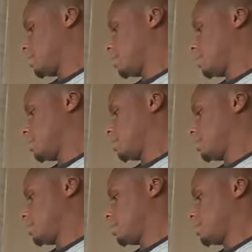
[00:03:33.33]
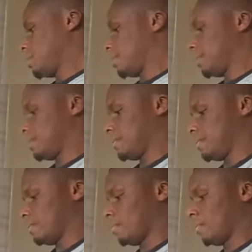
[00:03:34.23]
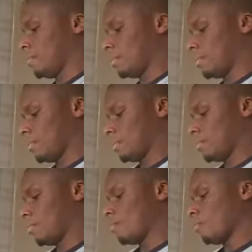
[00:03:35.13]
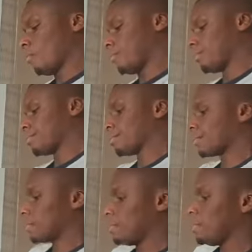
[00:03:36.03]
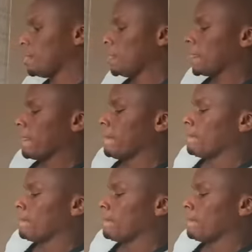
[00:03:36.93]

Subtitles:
[no speech]